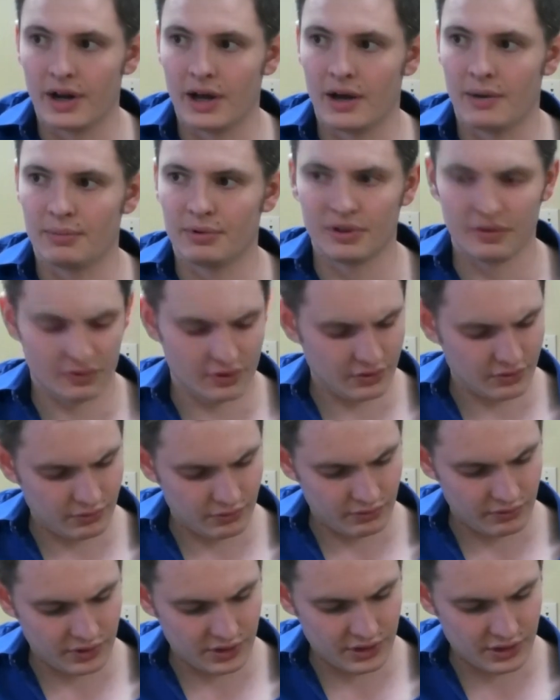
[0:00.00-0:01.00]
I believe this
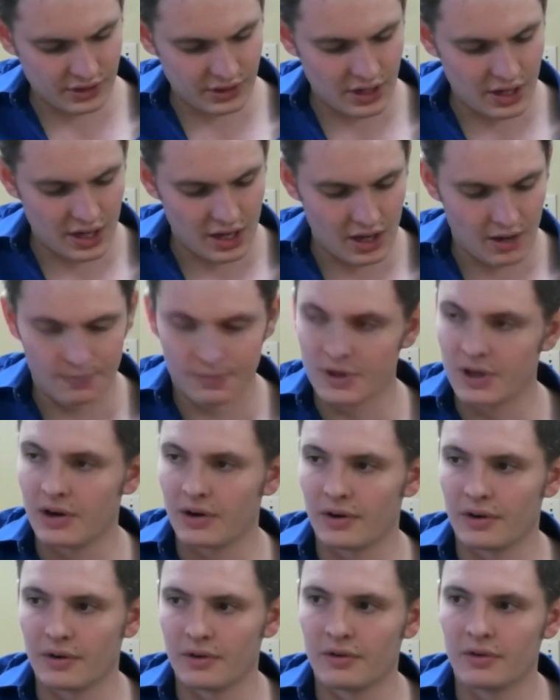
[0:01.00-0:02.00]
one was up
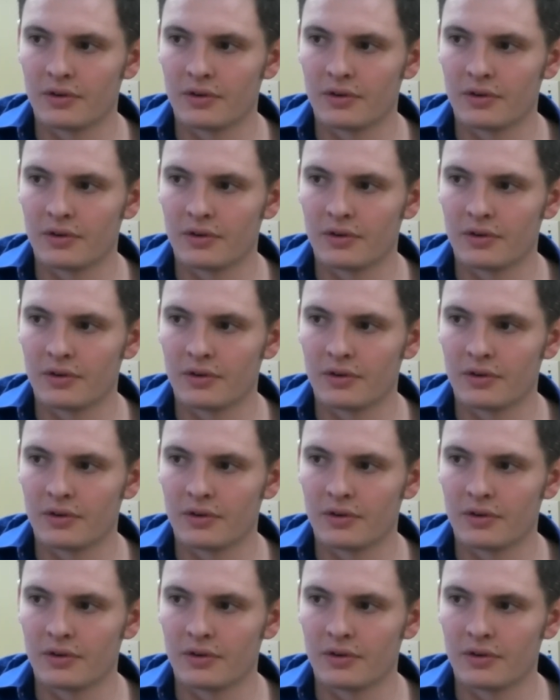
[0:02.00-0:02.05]
here.